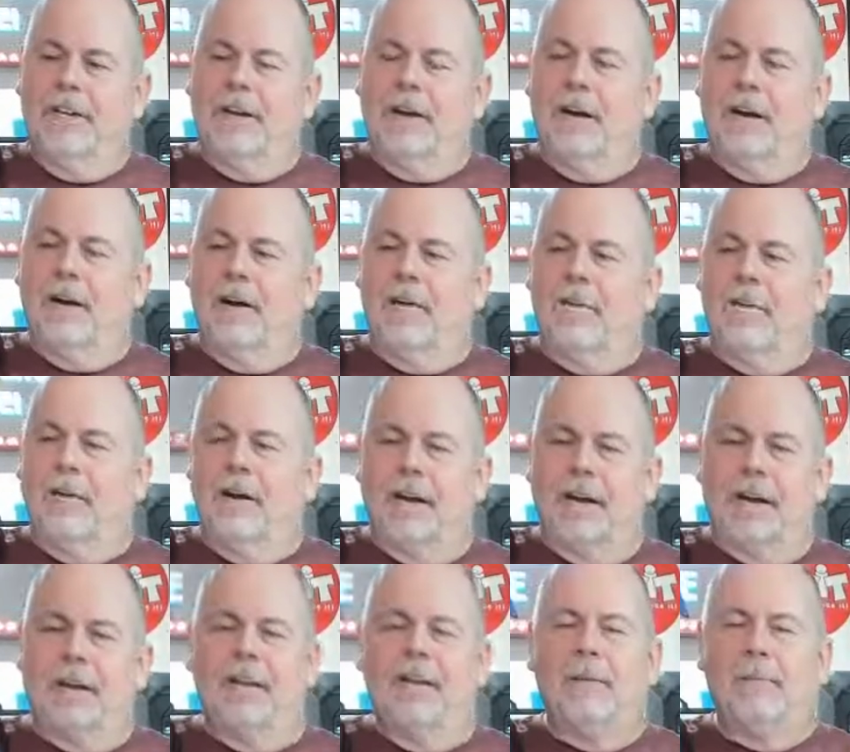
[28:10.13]
And
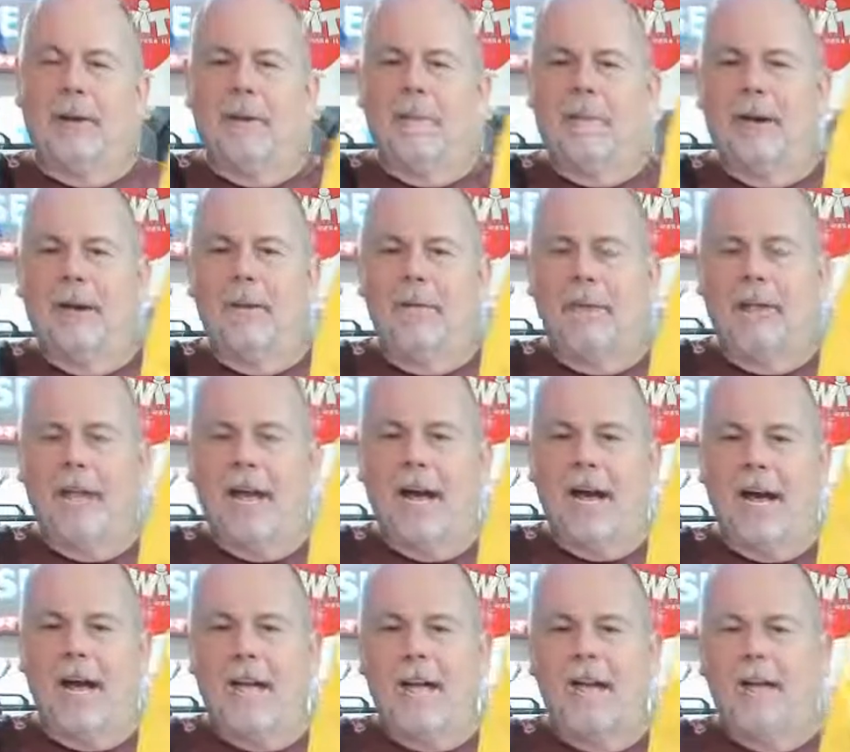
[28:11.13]
I cleaned my bed with
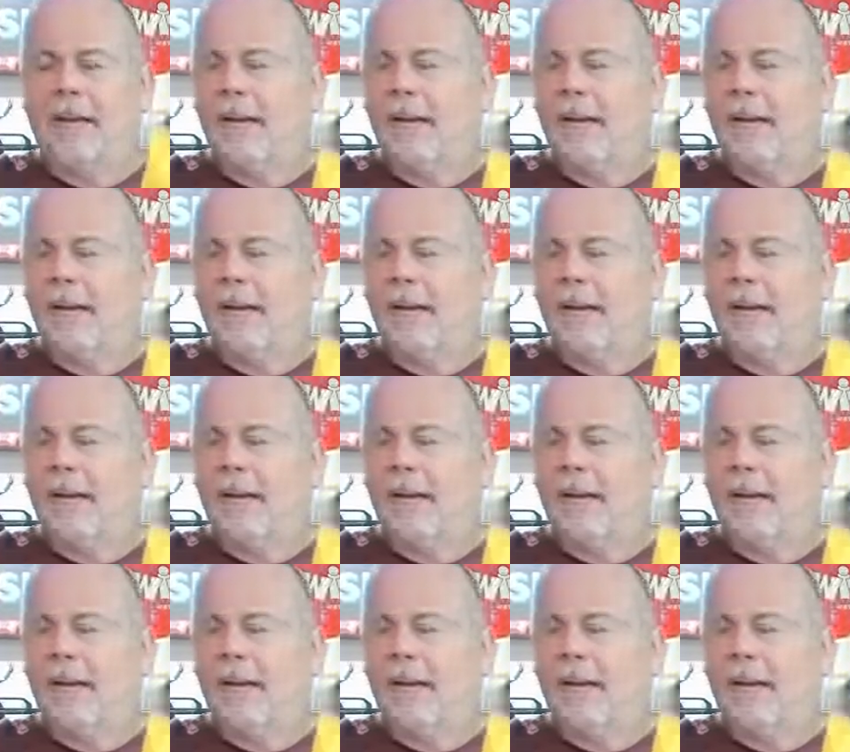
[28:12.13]
that.